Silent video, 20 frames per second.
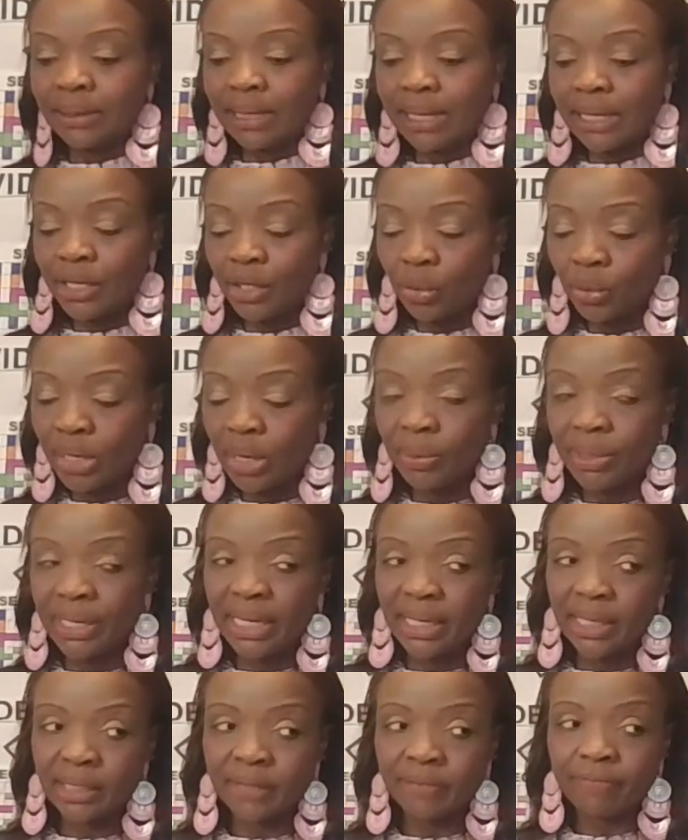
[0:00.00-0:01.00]
I know that when
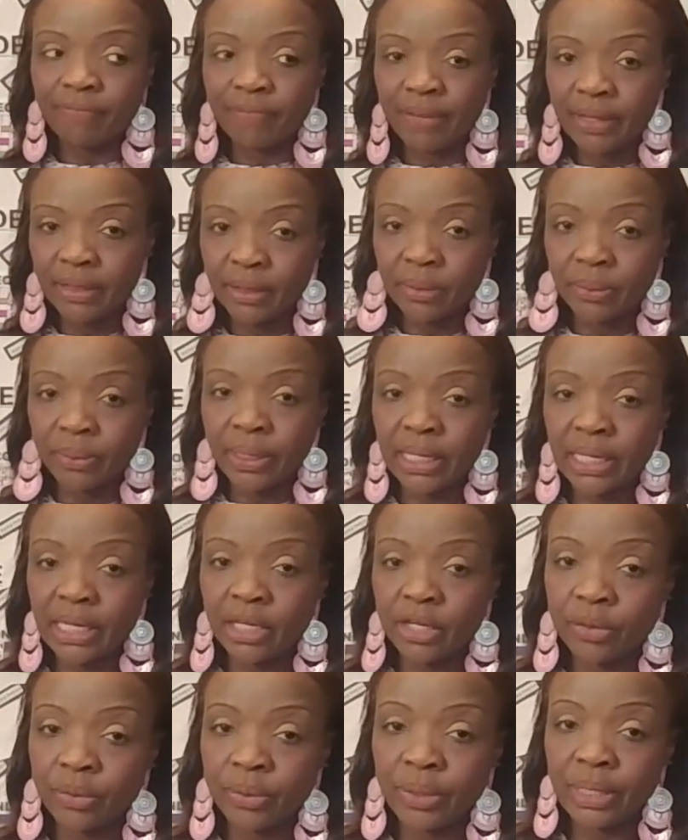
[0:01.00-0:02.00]
they get to fifth grade
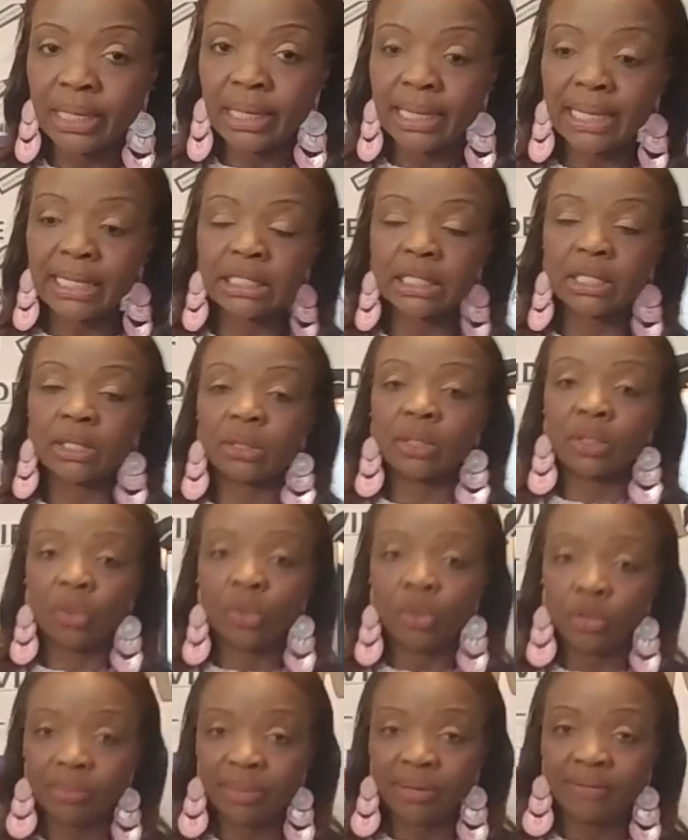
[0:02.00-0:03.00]
and you realize, good
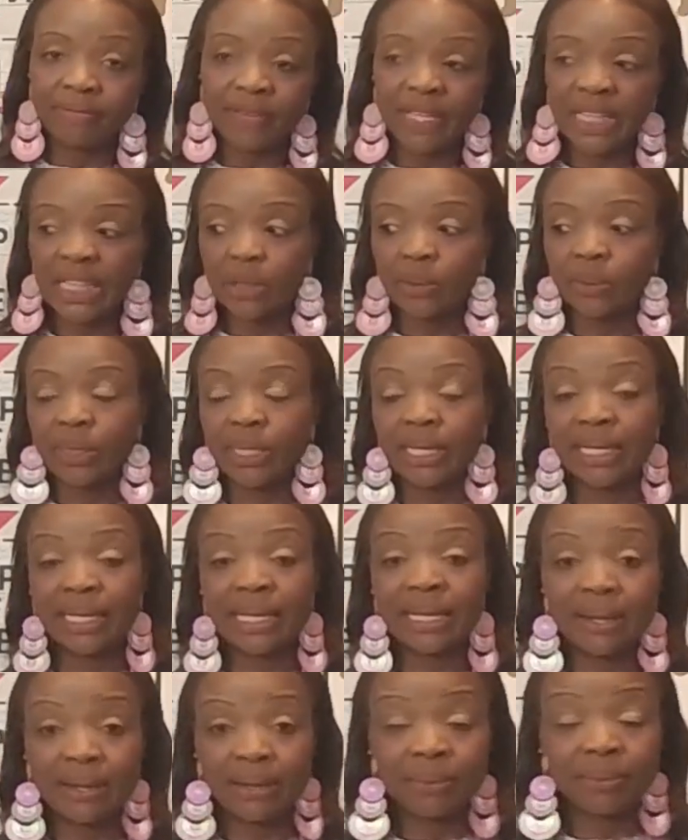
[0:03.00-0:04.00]
Lord, my fifth grader
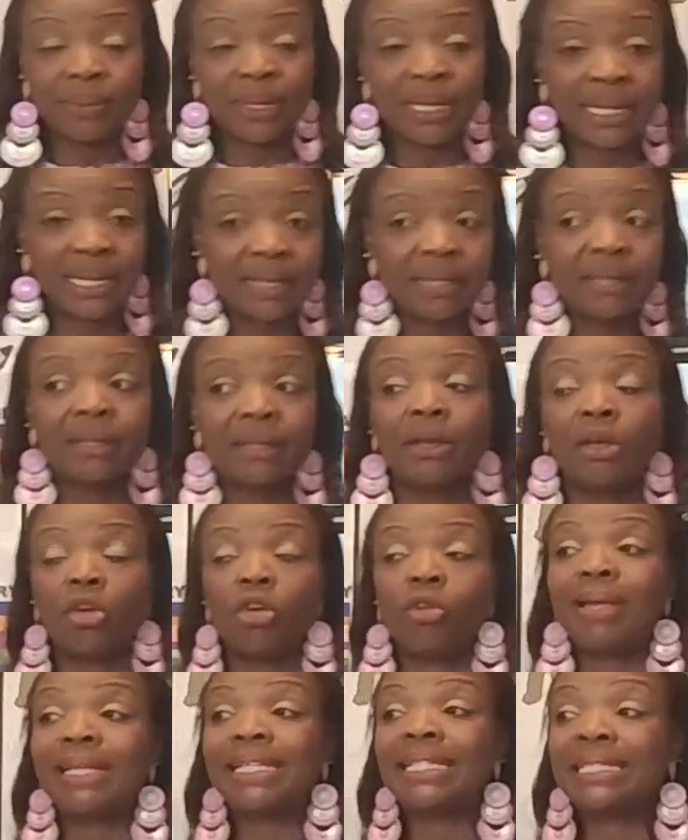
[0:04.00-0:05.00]
can't read,
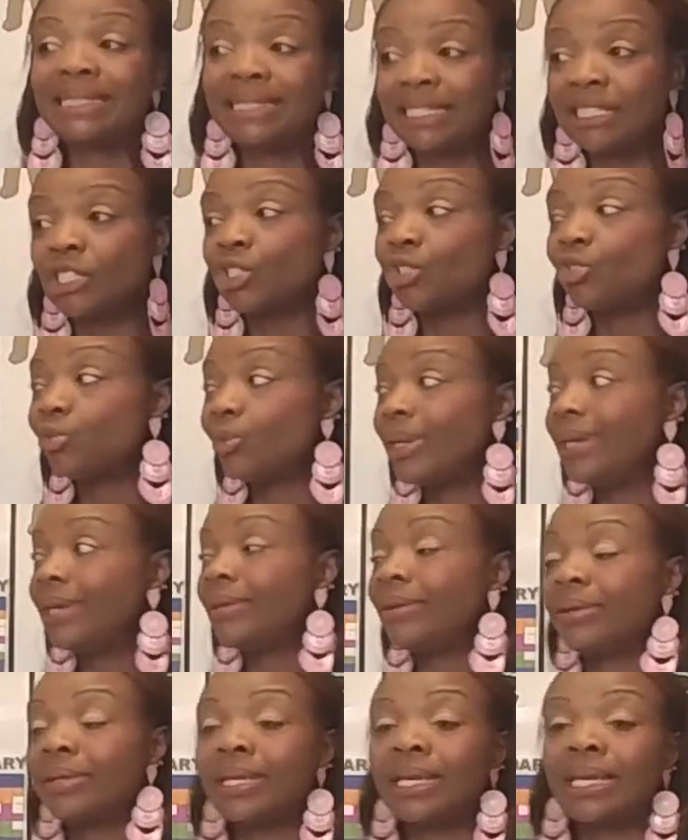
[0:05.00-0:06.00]
or my sixth
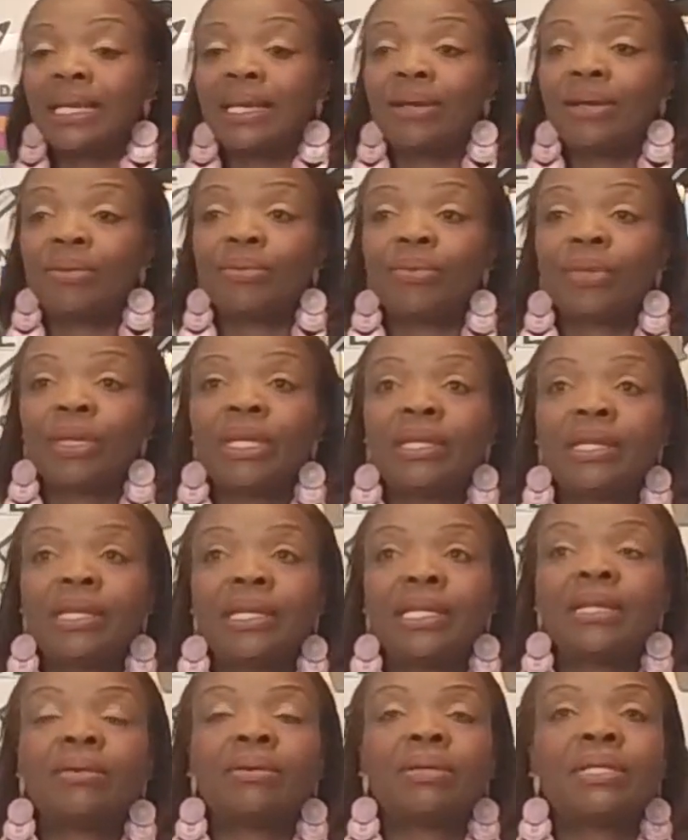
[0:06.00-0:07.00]
grader can't read, and
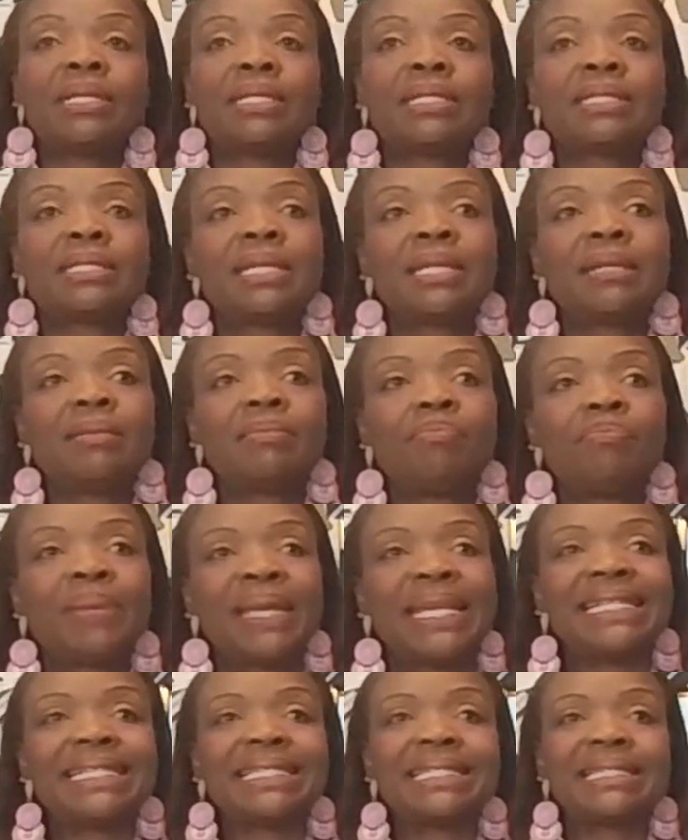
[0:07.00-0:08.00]
they don't understand
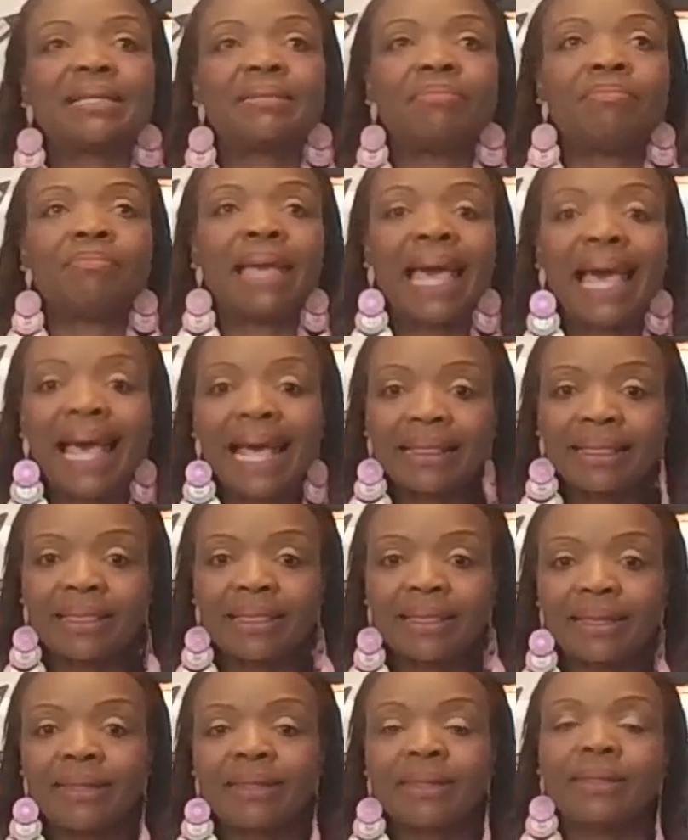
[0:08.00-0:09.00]
basic math,
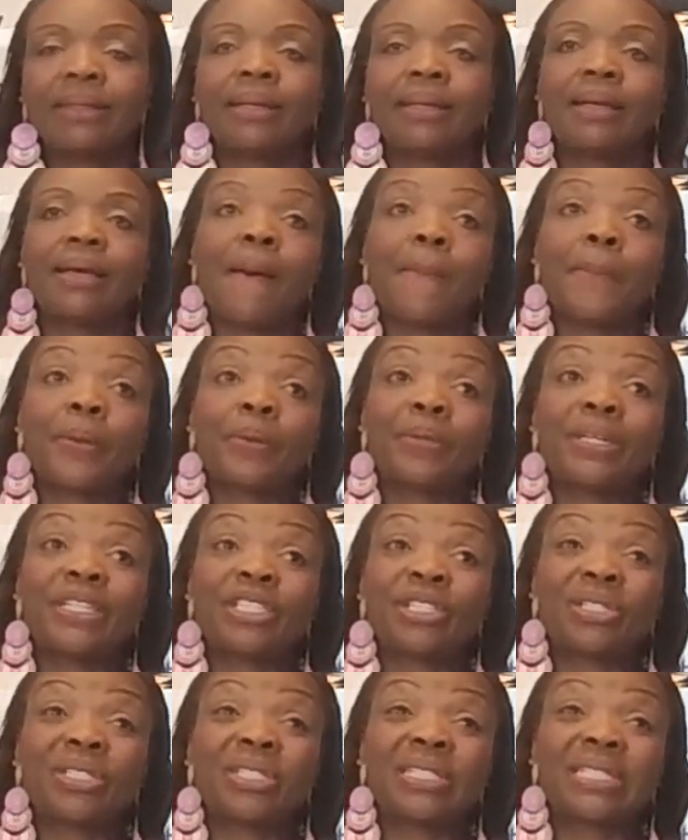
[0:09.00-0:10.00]

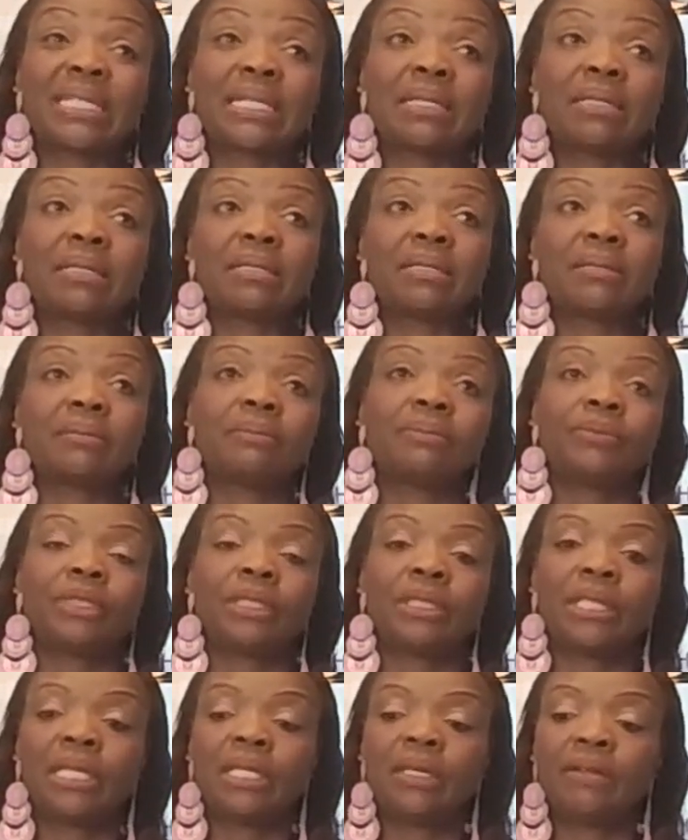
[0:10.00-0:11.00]
operational skills,
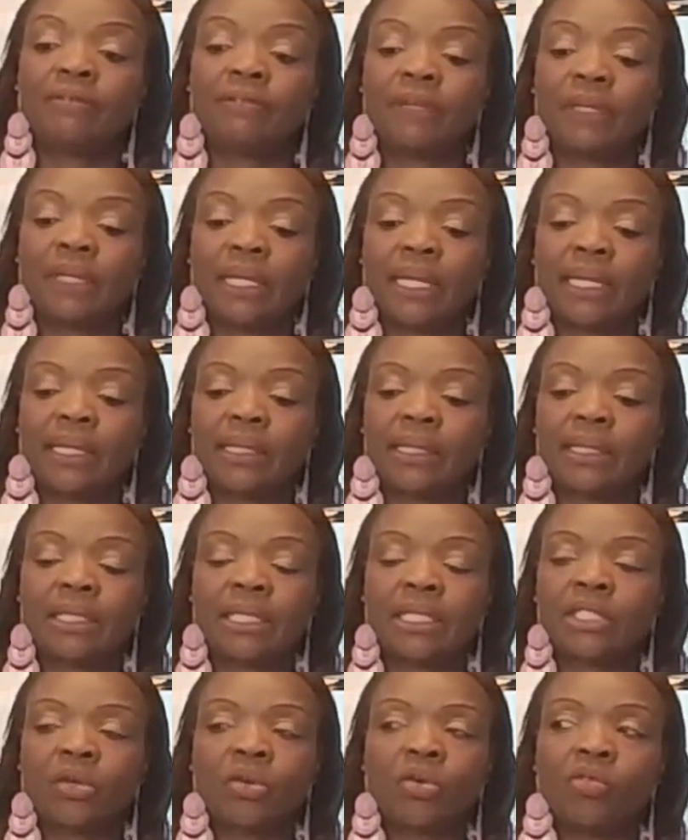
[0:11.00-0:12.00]
then you feel like
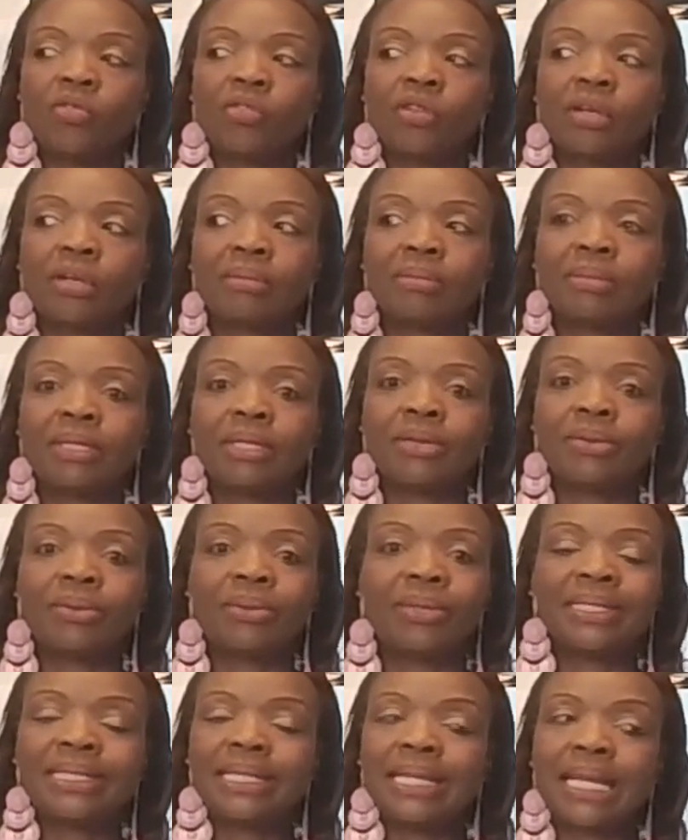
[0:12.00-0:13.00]
it's over.
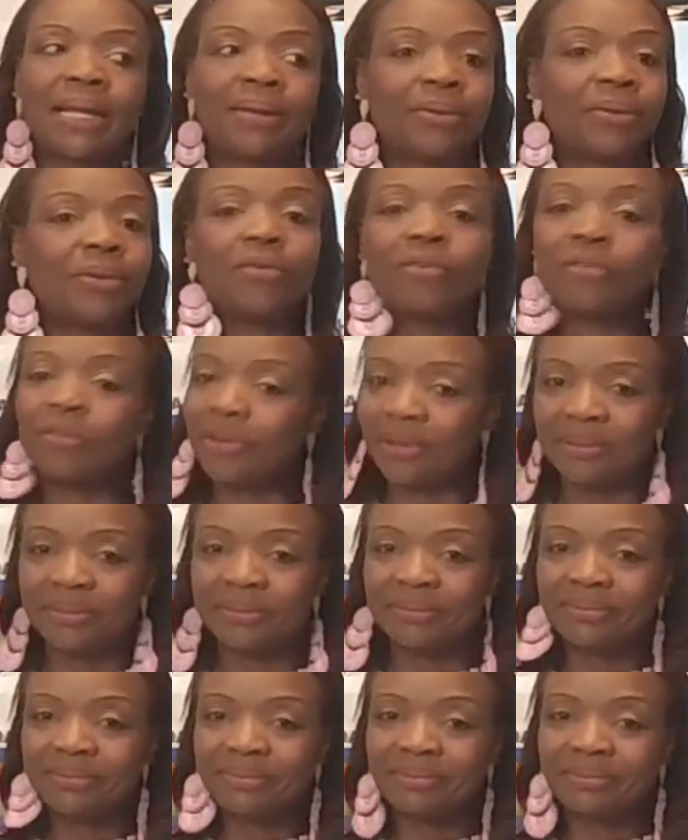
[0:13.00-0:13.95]
No, it's not over.